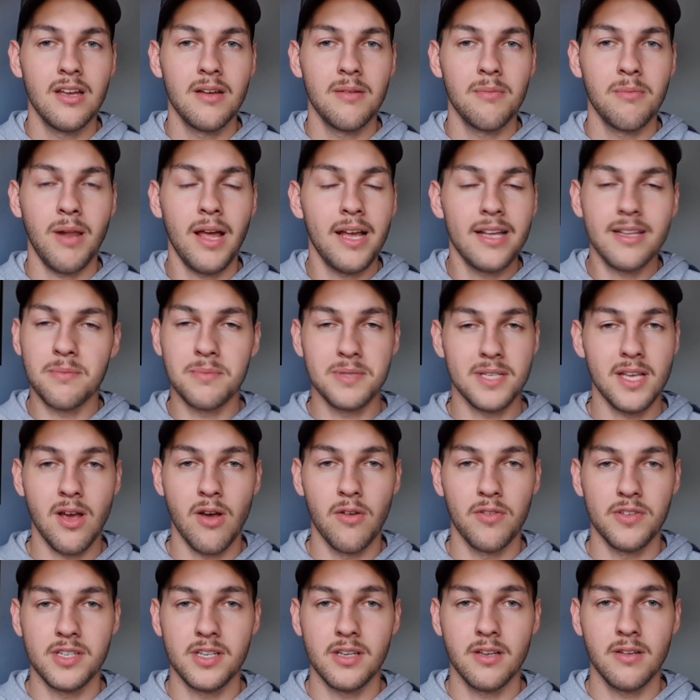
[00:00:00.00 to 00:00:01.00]
playing
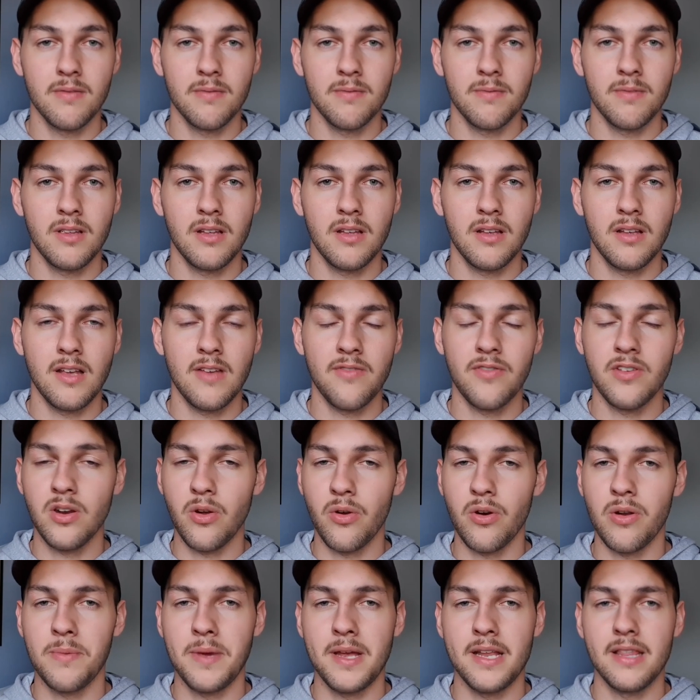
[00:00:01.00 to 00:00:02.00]
themselves, if you know
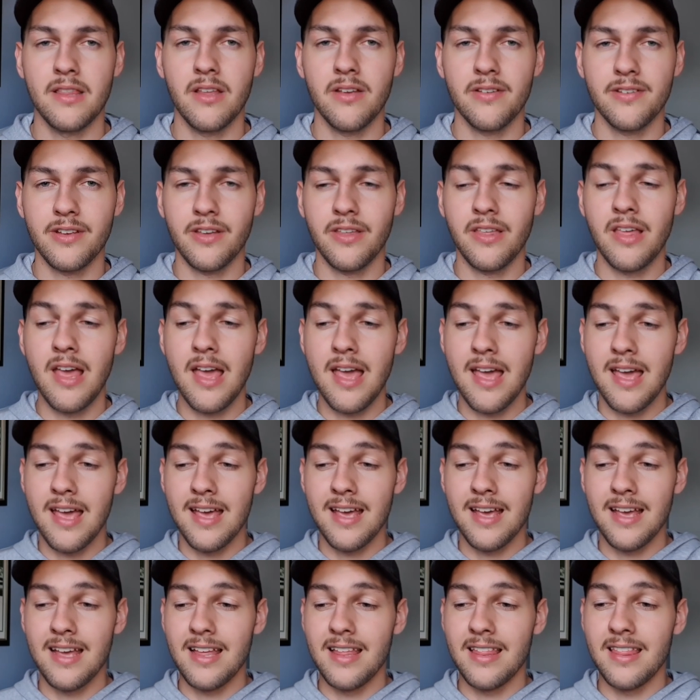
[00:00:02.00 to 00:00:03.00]
what I mean. So
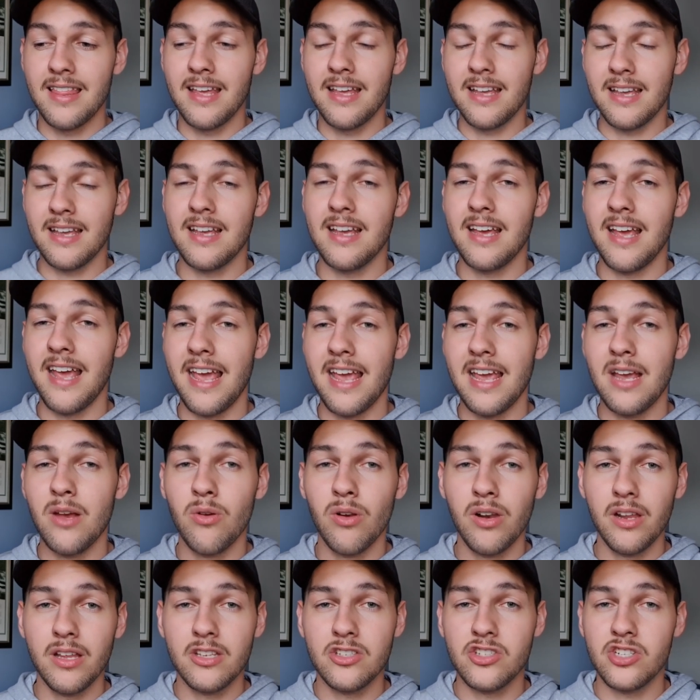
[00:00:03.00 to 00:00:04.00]
they're
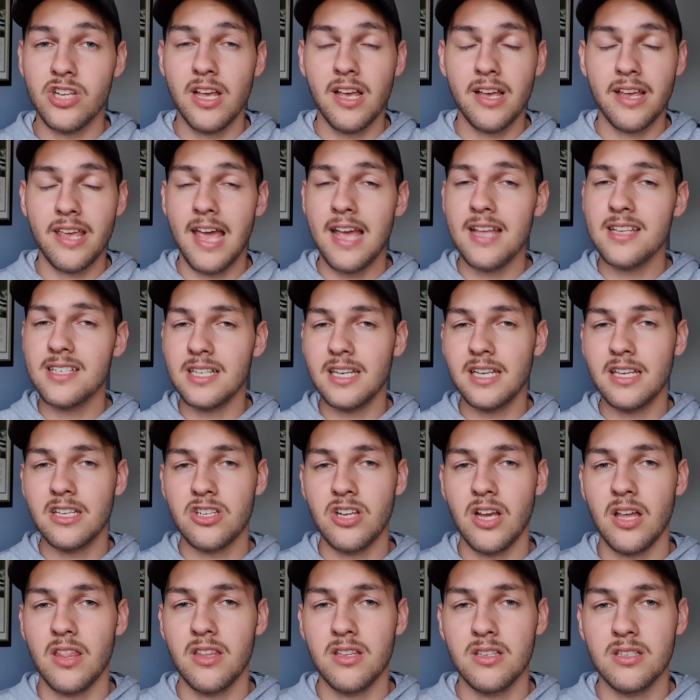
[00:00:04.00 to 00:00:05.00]
equally cancelling each
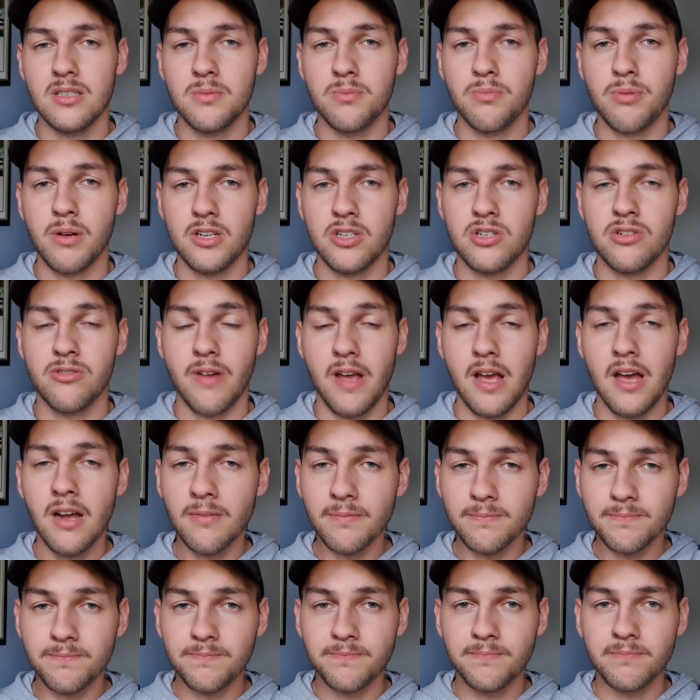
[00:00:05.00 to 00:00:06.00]
other's pressure out,
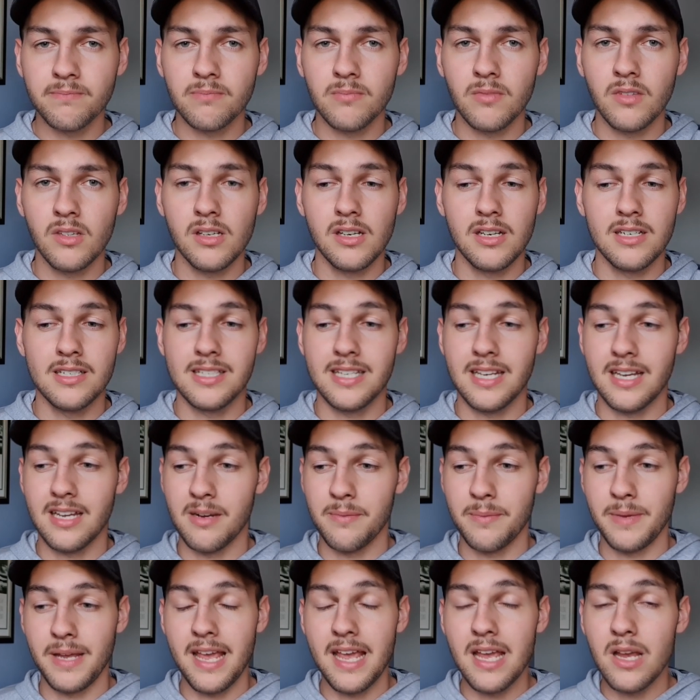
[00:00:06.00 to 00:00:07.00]
because they're going to
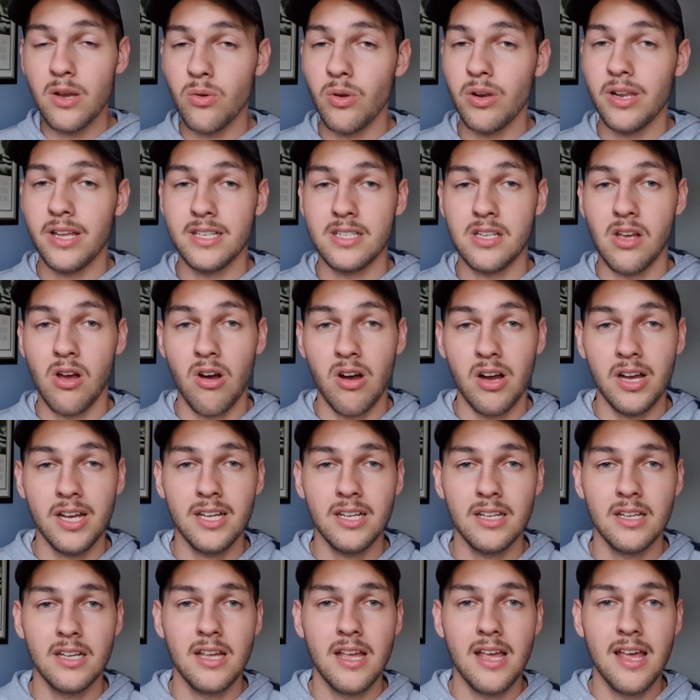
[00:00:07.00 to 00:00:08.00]
be equally as high.
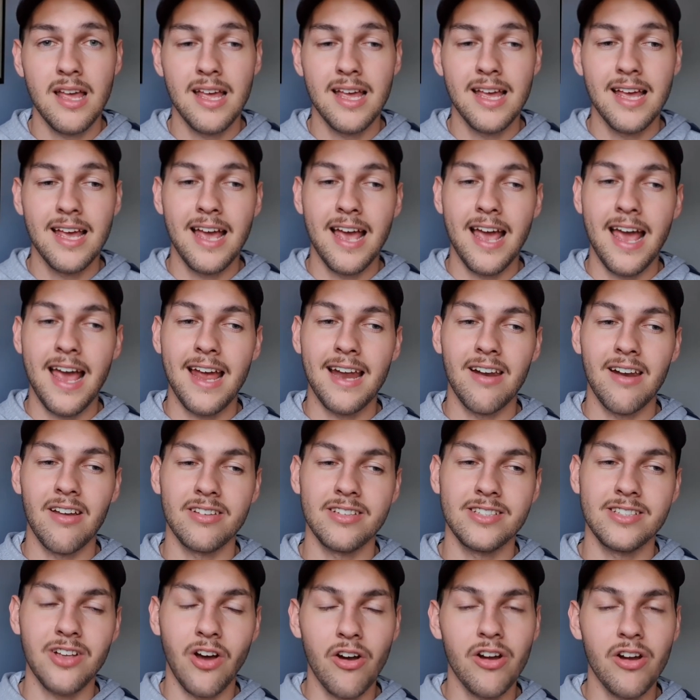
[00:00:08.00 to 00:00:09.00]
And I
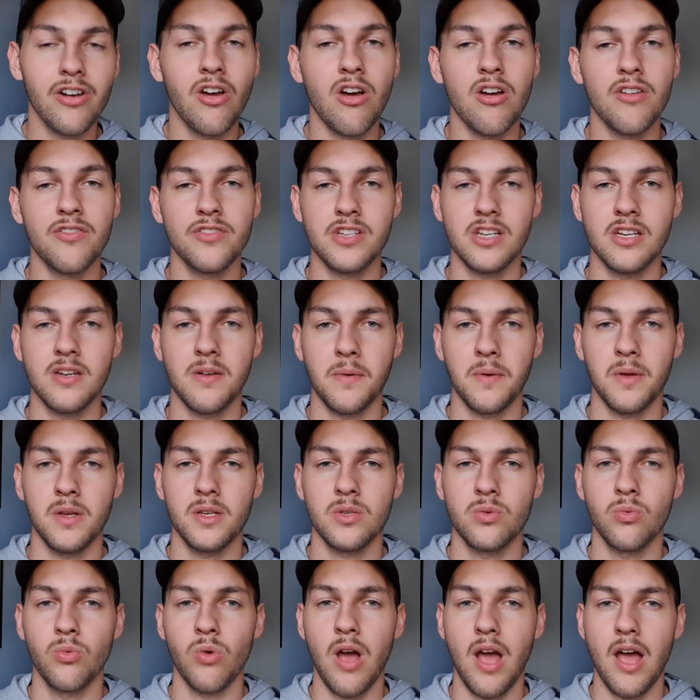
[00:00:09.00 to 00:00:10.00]
don't know if
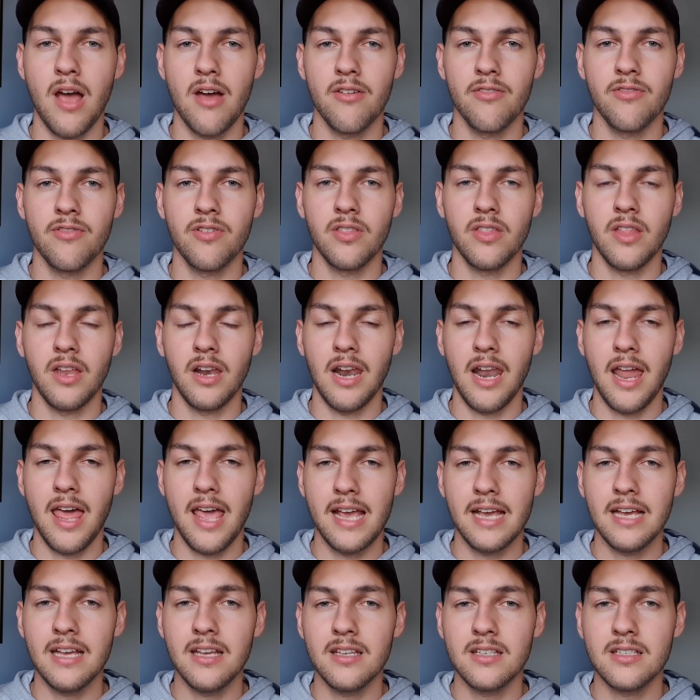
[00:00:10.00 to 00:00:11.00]
GWS will have the
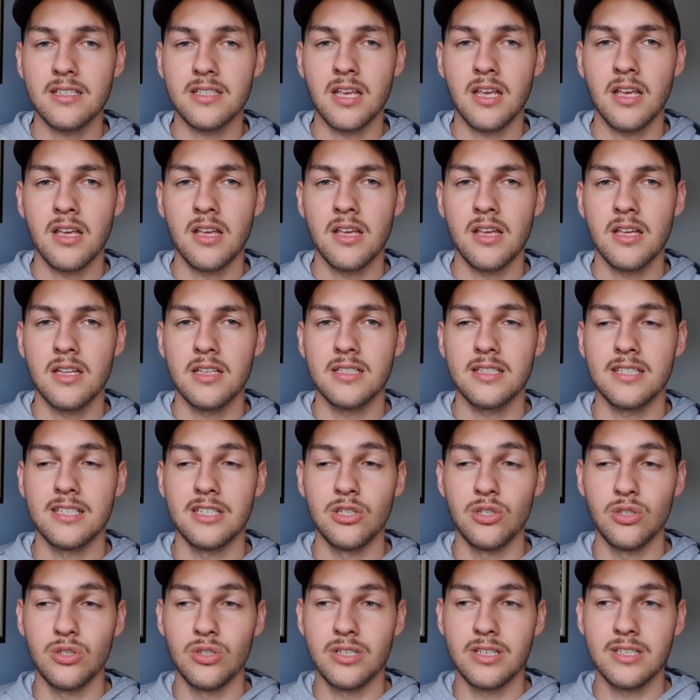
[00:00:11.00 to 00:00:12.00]
legs
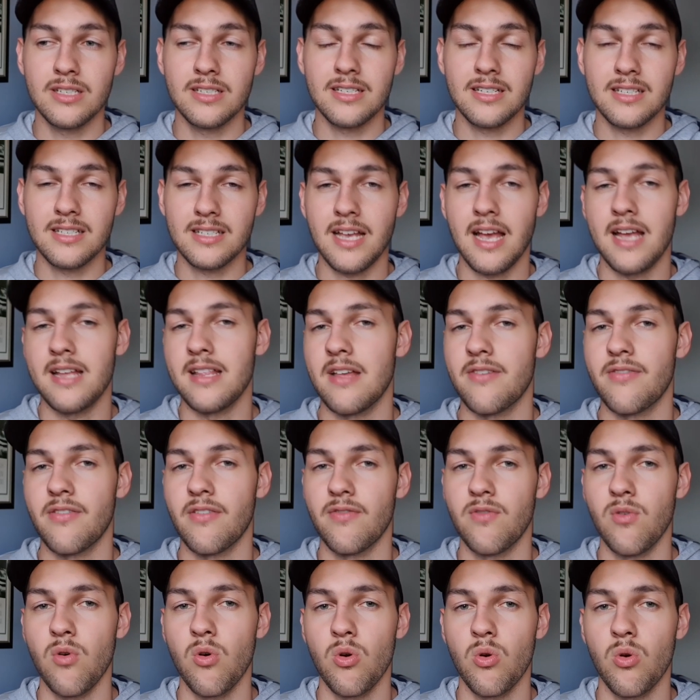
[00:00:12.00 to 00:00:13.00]
to sustain that for
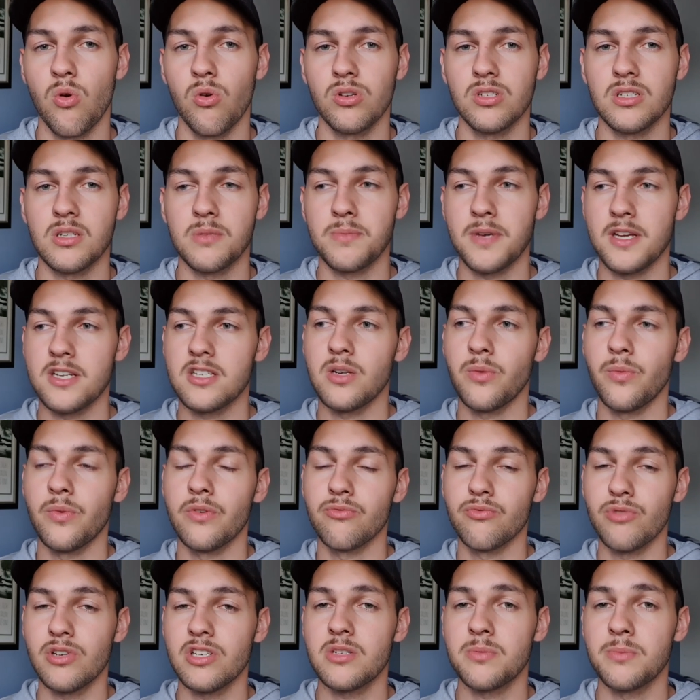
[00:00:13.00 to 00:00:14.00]
4 quarters, especially when
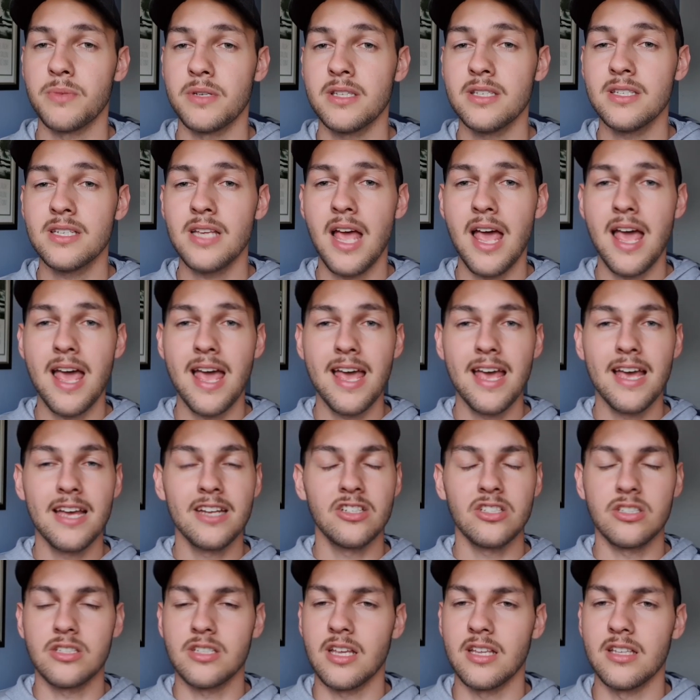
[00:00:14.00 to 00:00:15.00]
Richmond's
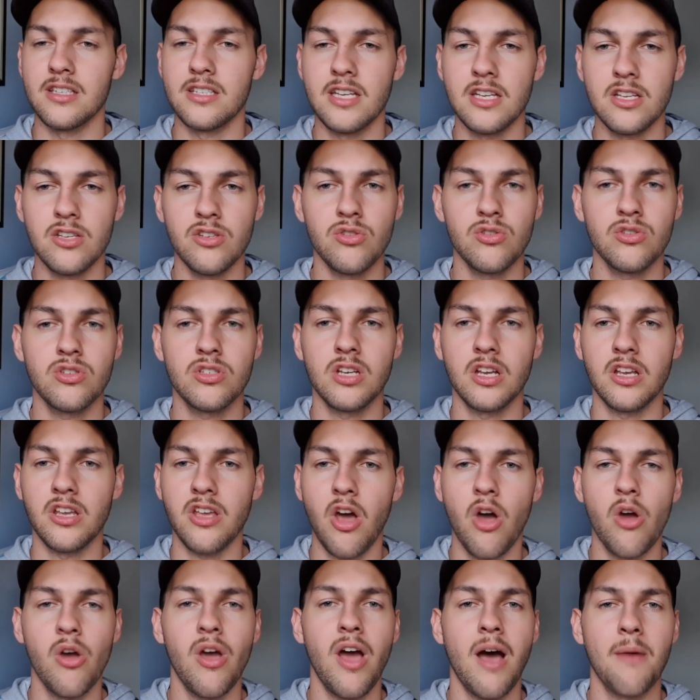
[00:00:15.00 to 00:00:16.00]
just continues to
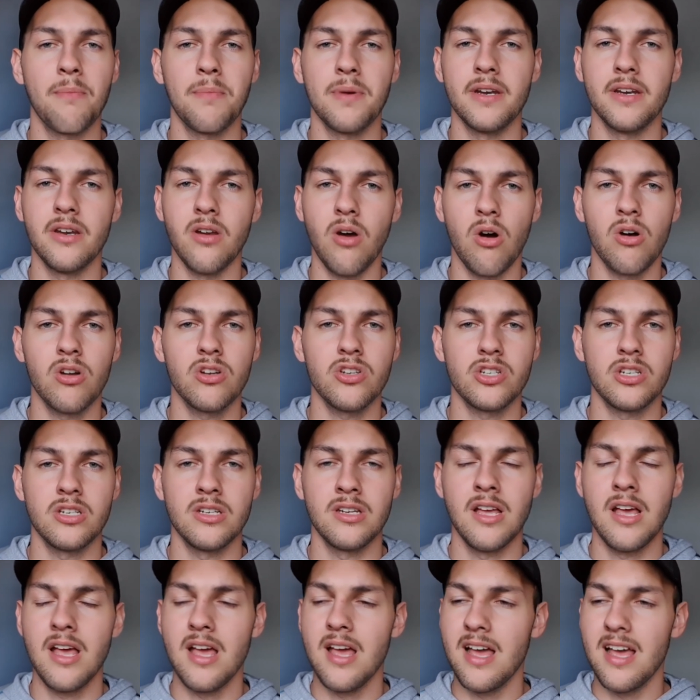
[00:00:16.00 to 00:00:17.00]
go up a notch, and
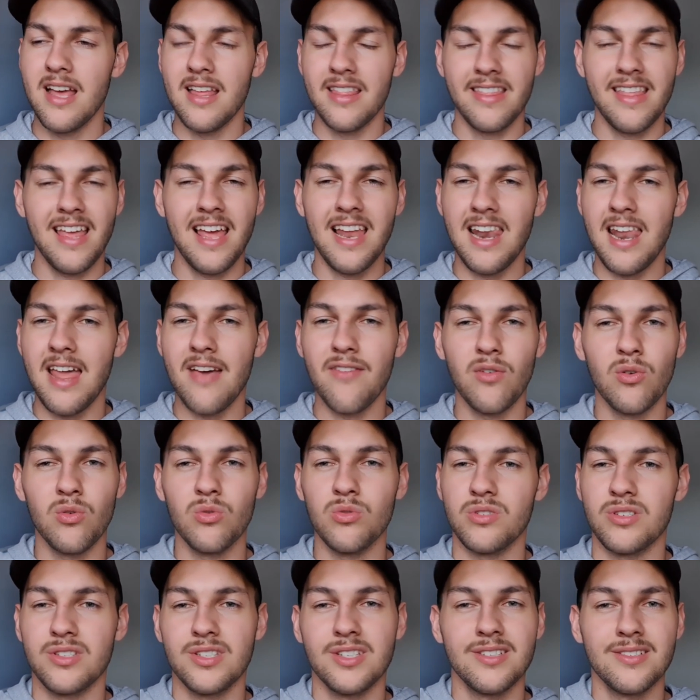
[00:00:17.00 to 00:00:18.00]
their
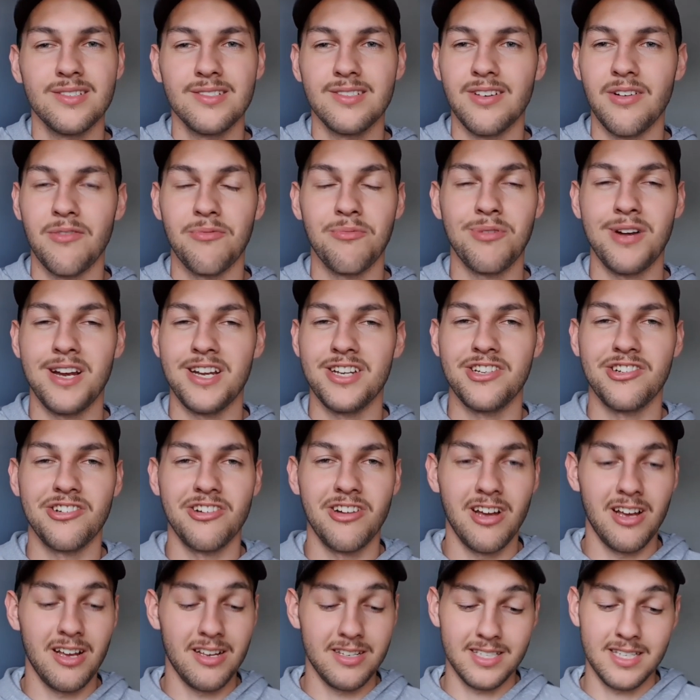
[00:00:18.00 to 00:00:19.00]
levels of pressure
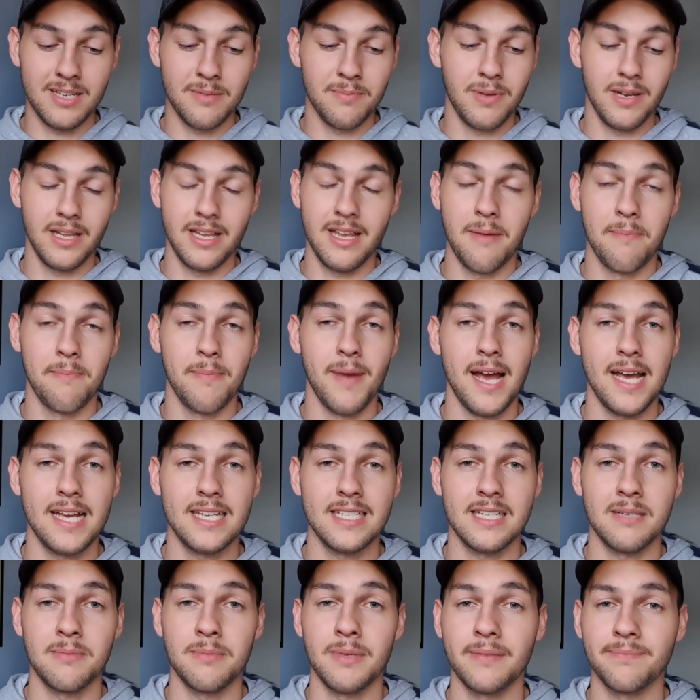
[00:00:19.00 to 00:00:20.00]
are simply
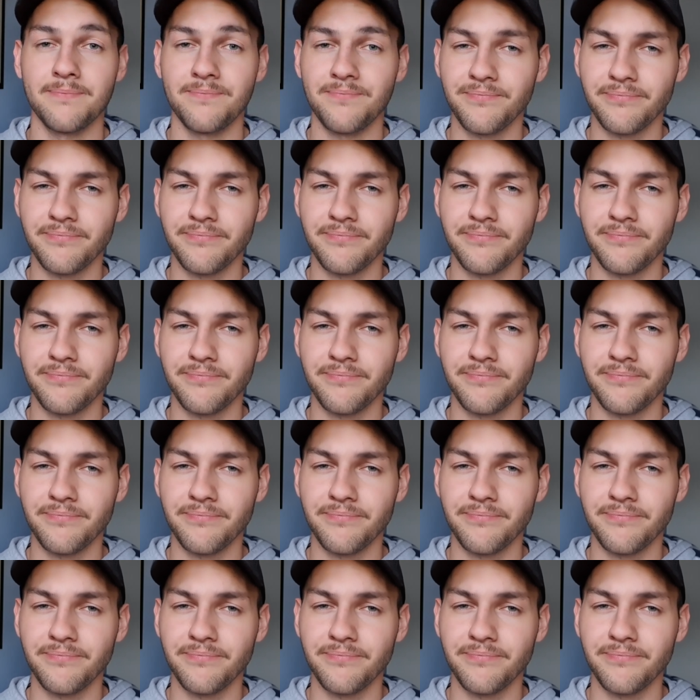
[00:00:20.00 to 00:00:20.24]
amazing. But